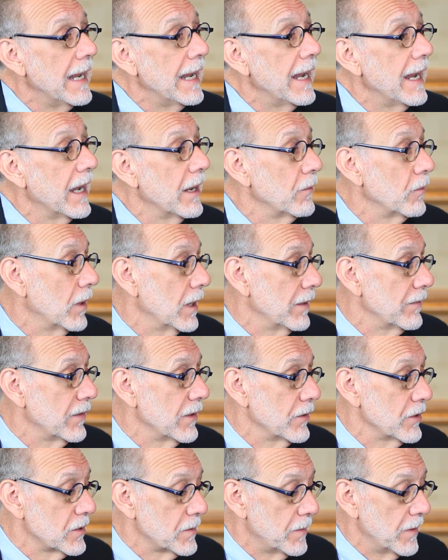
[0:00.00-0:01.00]
And one of
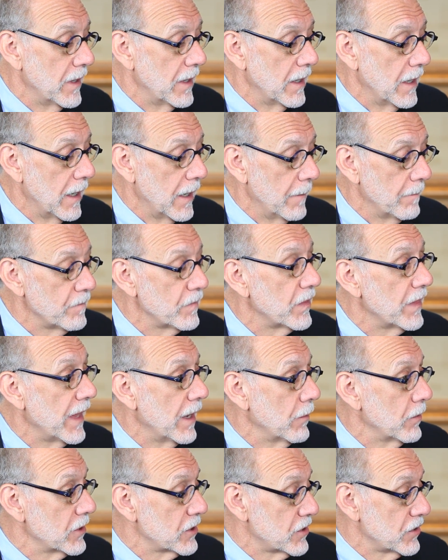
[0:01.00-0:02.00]
those um,
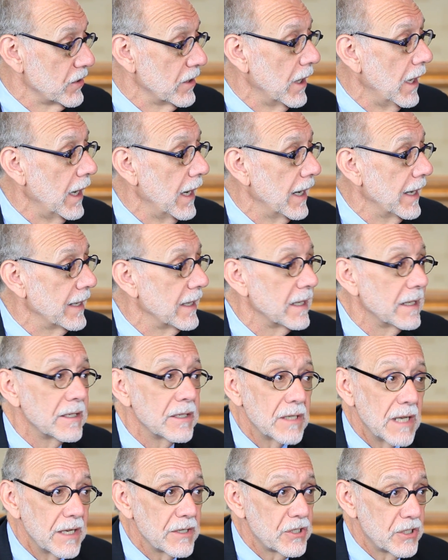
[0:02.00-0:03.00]
that was tried and
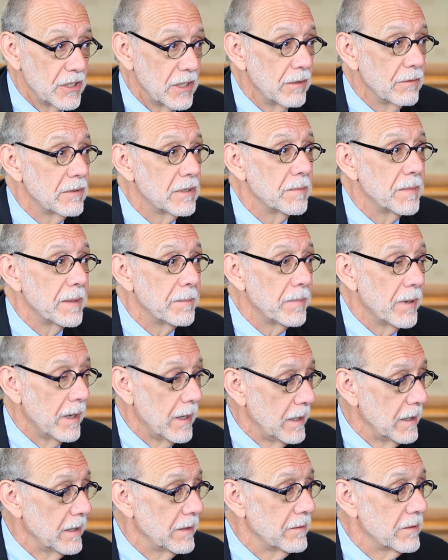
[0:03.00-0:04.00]
has shown to be
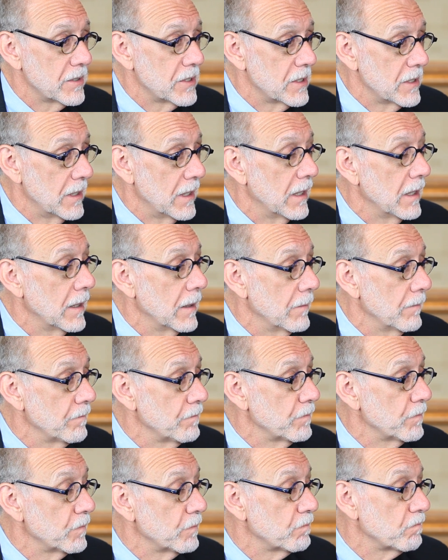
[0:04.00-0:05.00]
partly um,
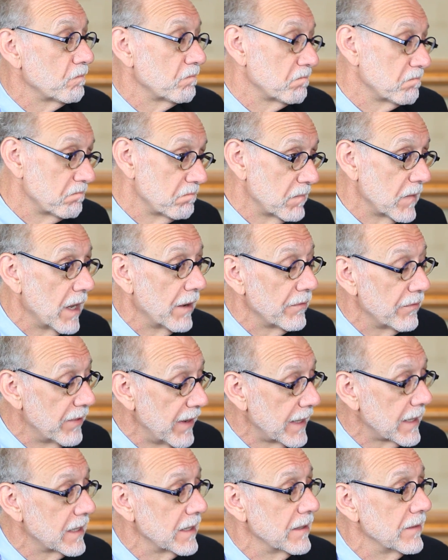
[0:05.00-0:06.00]

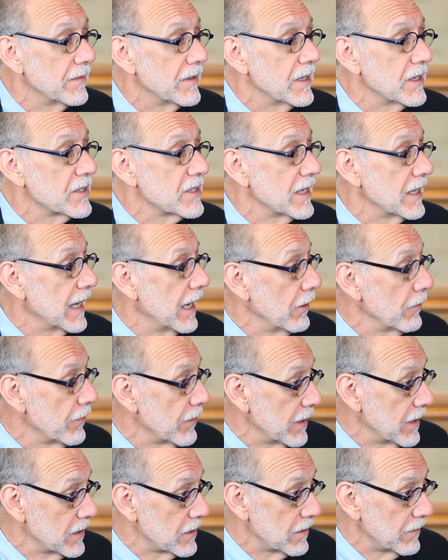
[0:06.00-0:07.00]
effective is alpha
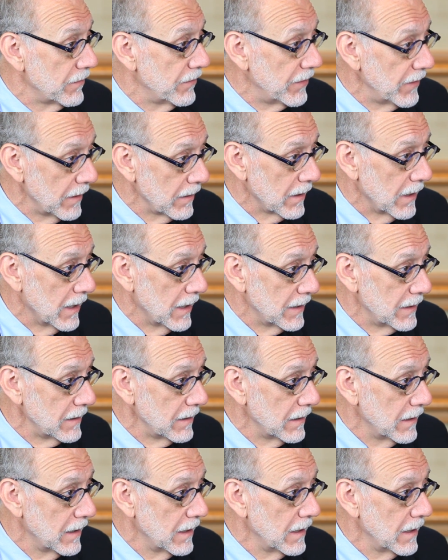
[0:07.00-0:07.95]
interferon,